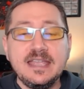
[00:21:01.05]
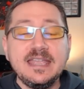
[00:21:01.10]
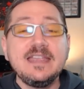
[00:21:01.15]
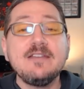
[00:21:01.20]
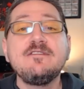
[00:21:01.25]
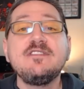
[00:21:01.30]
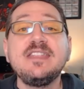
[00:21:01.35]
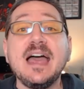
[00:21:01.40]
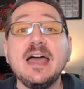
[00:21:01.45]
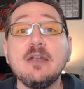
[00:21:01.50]

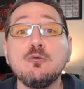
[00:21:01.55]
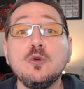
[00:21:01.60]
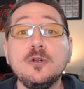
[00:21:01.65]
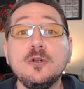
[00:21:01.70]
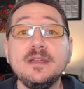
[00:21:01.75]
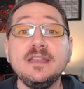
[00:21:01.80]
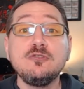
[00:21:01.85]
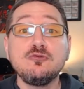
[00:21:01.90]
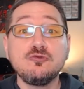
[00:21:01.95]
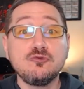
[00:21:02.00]
if that
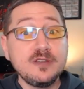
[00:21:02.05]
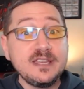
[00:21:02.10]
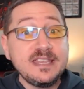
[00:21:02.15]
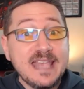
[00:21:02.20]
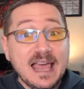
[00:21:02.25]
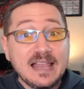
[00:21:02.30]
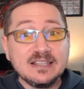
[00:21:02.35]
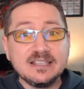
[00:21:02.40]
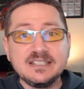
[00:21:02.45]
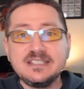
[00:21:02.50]
were in
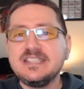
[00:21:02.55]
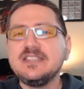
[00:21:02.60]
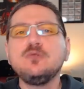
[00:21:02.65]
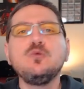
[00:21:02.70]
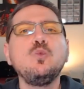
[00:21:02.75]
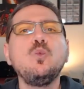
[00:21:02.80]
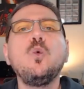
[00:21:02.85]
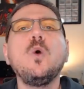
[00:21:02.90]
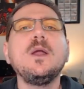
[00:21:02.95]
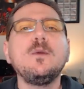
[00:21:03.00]
reality
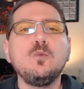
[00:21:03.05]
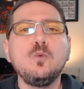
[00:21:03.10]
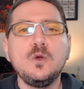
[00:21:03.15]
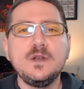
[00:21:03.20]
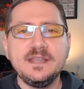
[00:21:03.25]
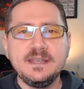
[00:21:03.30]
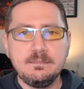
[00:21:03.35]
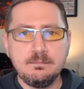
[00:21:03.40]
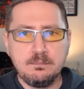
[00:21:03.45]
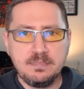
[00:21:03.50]
what
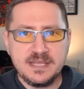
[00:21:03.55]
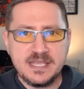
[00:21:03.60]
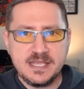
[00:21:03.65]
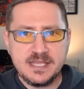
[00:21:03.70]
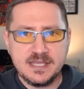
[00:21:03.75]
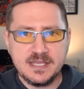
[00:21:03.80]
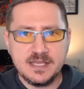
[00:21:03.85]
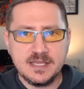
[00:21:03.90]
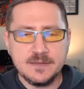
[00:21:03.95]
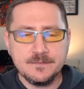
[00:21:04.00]
would it
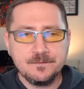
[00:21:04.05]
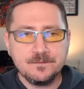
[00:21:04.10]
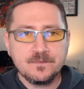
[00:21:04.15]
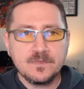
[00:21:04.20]
be